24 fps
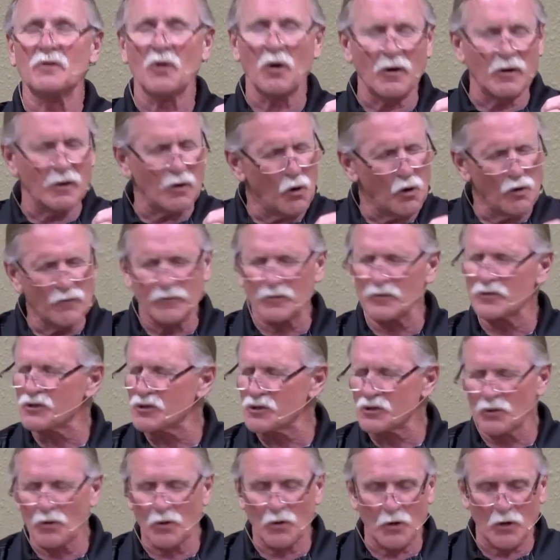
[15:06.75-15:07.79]

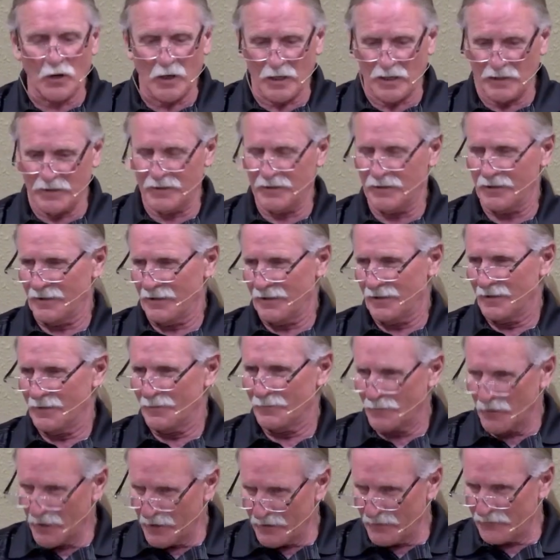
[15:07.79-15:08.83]
overjoyed
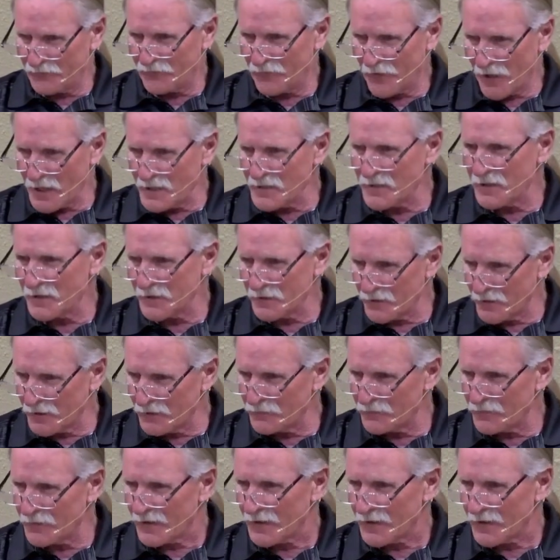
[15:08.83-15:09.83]
by the finding of